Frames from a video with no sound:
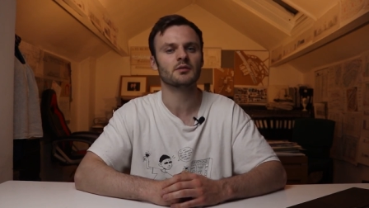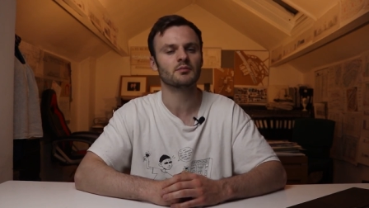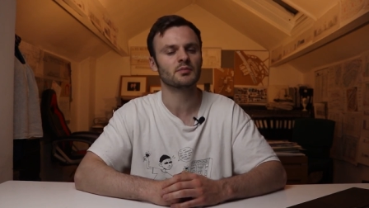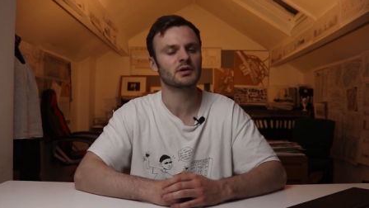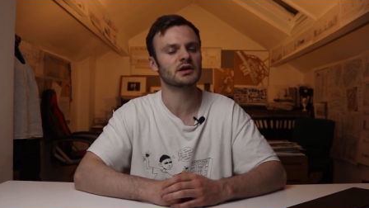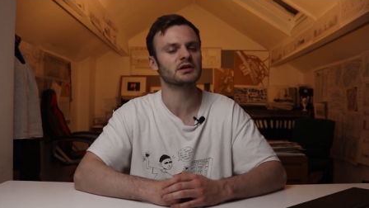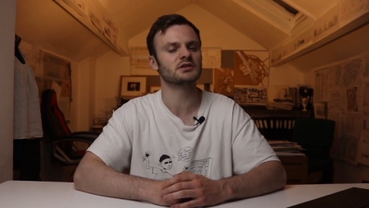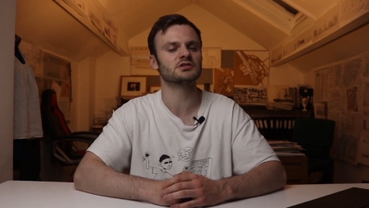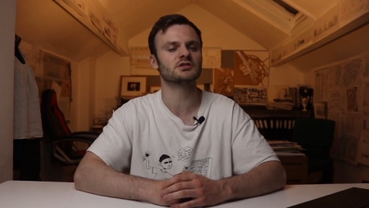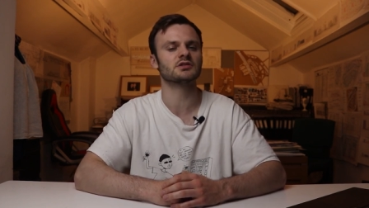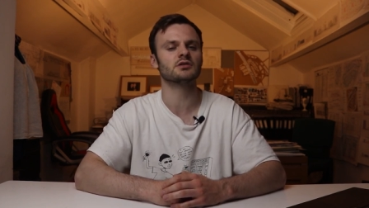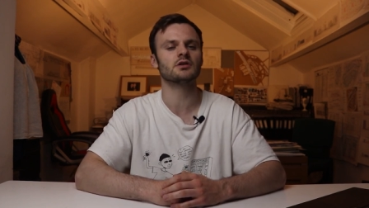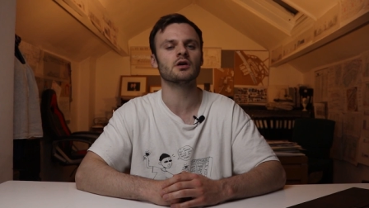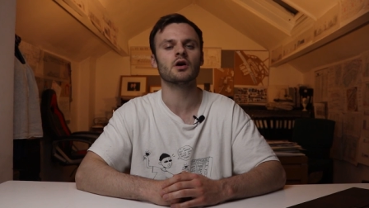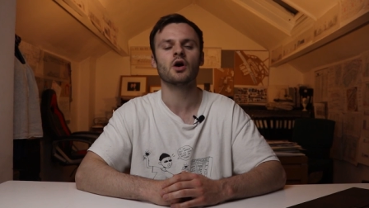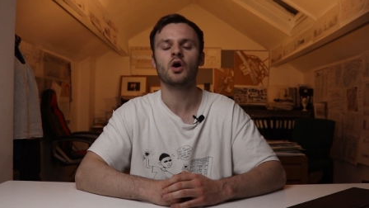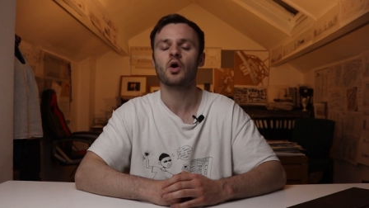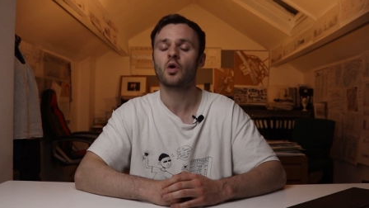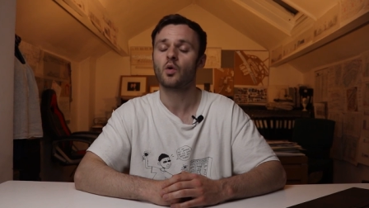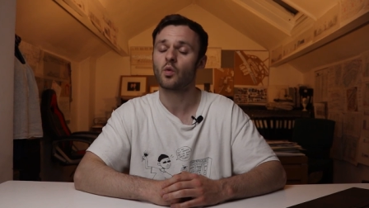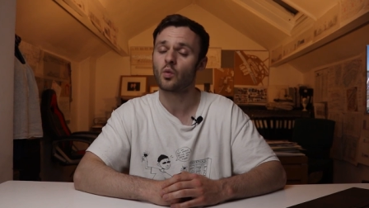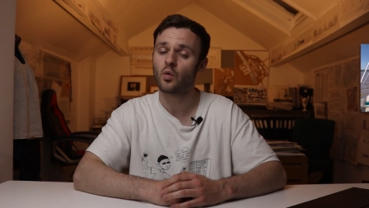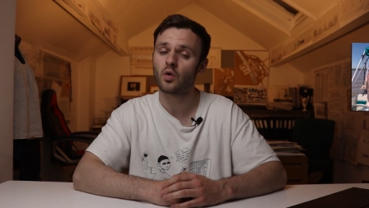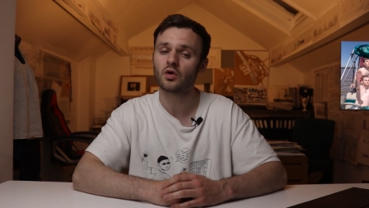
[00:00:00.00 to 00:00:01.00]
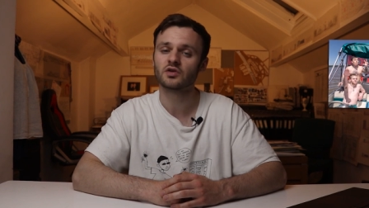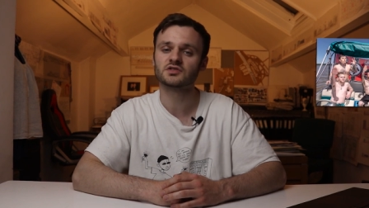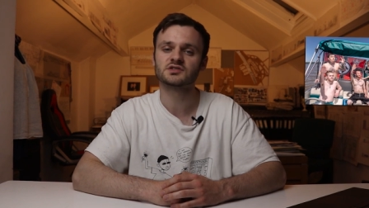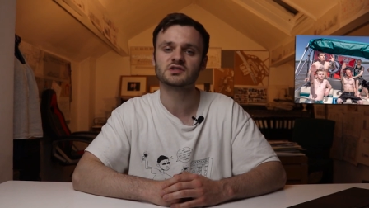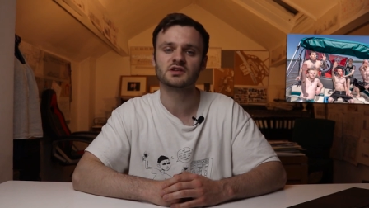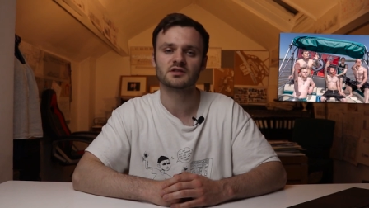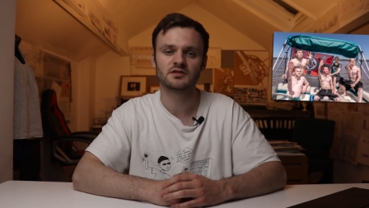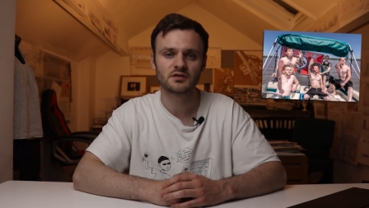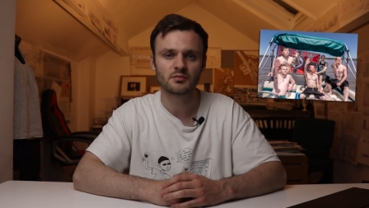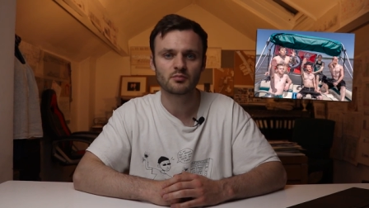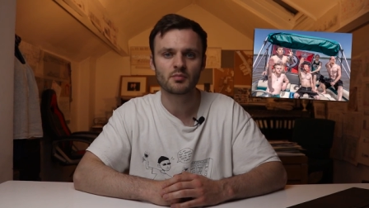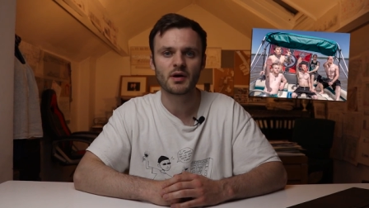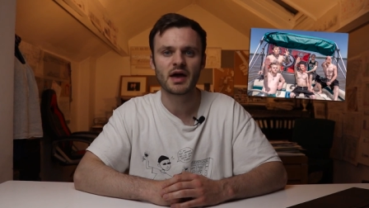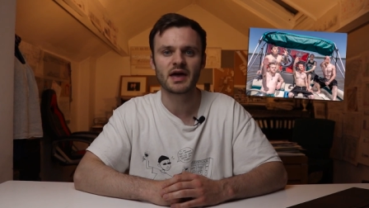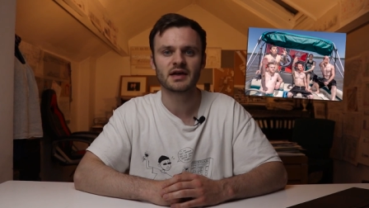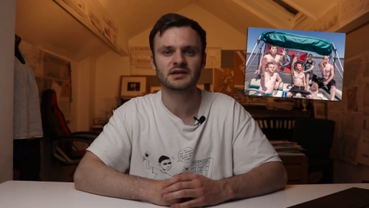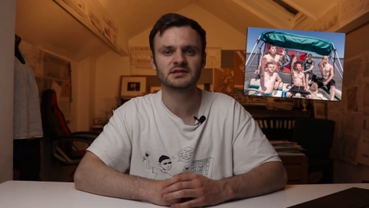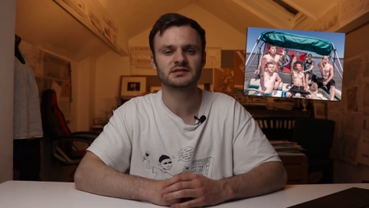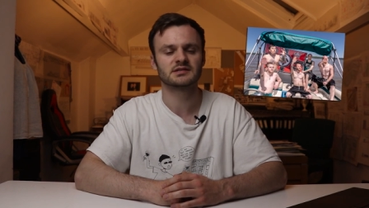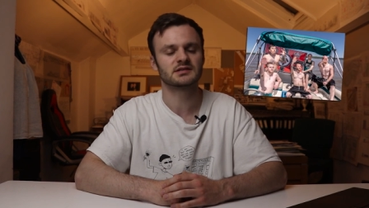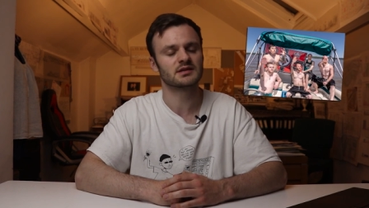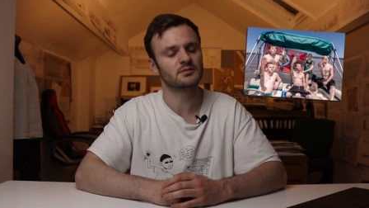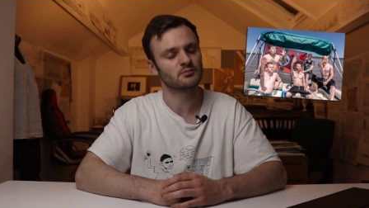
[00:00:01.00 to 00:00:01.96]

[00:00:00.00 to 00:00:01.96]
picture was the best,